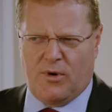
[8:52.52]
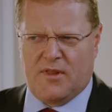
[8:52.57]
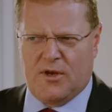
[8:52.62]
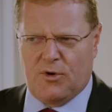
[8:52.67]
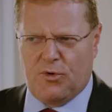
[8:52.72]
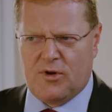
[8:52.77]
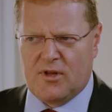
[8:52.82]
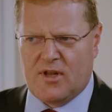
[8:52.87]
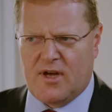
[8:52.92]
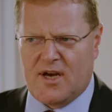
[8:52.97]
when
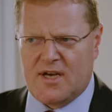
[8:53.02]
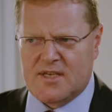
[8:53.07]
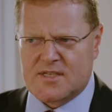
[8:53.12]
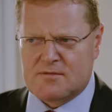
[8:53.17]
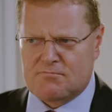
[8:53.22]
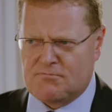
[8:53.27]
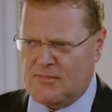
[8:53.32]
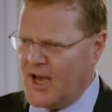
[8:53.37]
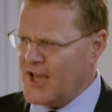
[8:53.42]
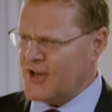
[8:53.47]
they
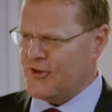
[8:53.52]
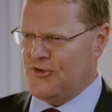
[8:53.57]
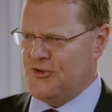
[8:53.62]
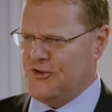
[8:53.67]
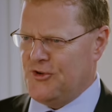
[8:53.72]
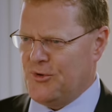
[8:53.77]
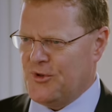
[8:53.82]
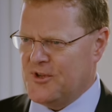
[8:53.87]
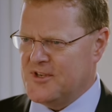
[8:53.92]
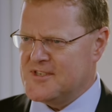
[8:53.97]
realise, I
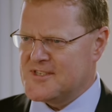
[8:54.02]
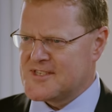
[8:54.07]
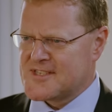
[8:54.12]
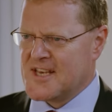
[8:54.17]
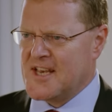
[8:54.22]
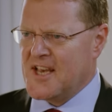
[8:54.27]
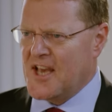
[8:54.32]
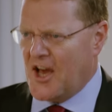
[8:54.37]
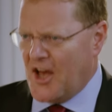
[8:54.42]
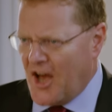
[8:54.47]
could do
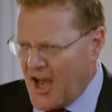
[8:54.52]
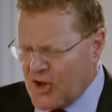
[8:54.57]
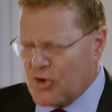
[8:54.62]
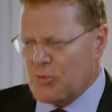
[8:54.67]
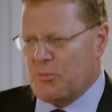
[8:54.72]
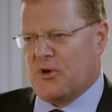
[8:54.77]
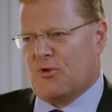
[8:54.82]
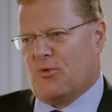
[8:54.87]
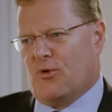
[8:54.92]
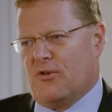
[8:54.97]
this. I
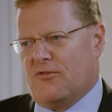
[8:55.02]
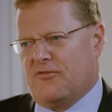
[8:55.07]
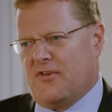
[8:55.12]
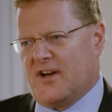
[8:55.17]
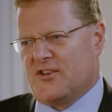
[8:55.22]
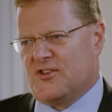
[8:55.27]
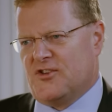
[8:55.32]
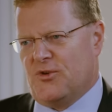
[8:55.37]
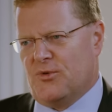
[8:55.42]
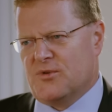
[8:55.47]
could be
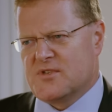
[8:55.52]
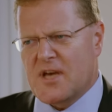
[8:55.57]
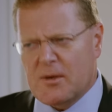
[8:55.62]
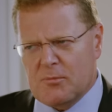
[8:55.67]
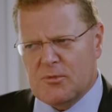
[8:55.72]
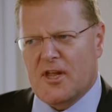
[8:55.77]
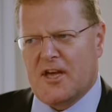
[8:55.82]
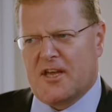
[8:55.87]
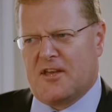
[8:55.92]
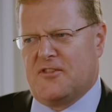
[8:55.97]
qualified to do this.
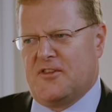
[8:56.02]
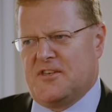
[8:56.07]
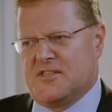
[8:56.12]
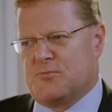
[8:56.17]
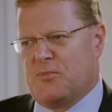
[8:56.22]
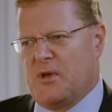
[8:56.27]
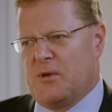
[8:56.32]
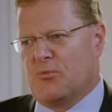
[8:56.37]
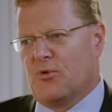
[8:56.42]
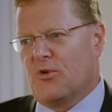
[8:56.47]
I'm like
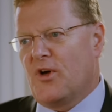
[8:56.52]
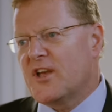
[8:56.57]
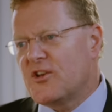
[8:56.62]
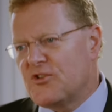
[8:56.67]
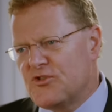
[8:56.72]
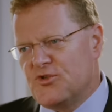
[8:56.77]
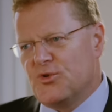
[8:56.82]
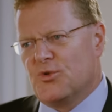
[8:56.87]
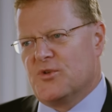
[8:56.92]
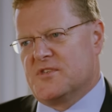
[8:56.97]
these people. I
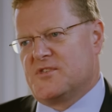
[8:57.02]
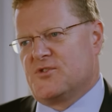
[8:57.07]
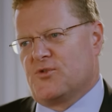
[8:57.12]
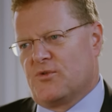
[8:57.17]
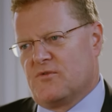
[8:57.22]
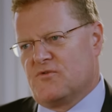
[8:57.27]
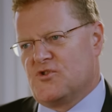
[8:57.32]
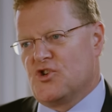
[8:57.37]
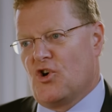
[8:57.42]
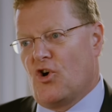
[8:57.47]
could do this
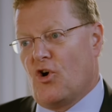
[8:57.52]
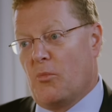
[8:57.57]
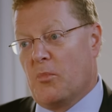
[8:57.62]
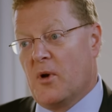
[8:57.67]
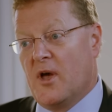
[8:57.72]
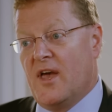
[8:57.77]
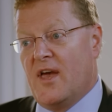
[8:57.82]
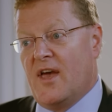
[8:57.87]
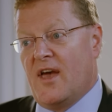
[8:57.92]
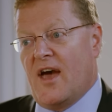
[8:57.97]
sort of
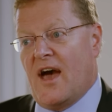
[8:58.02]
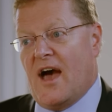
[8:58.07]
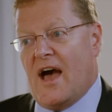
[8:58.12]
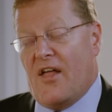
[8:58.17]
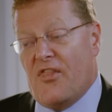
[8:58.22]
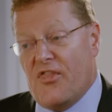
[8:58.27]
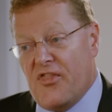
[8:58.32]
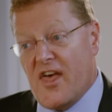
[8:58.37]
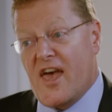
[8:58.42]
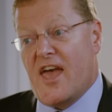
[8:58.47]
job.
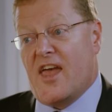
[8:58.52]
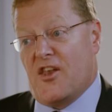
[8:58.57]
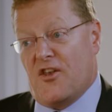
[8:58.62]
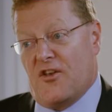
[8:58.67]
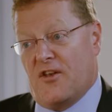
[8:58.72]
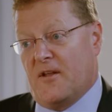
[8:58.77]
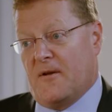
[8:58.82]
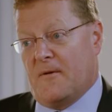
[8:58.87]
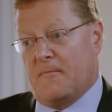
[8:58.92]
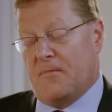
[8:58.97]
And
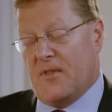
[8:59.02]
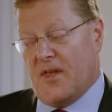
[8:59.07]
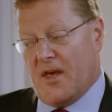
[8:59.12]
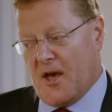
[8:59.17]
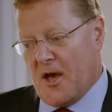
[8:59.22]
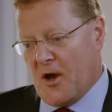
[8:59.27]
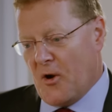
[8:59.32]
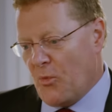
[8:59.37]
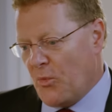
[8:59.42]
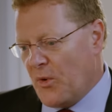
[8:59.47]
then
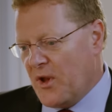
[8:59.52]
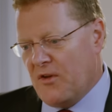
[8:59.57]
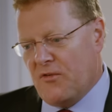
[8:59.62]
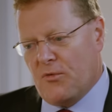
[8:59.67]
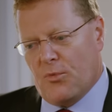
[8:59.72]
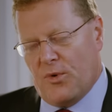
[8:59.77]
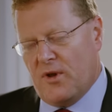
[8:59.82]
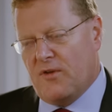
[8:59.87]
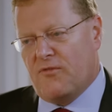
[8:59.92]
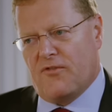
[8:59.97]
we
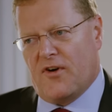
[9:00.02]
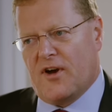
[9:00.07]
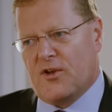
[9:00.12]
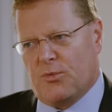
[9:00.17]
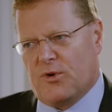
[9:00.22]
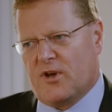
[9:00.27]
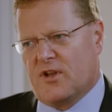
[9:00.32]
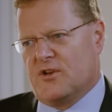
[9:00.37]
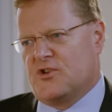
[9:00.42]
find we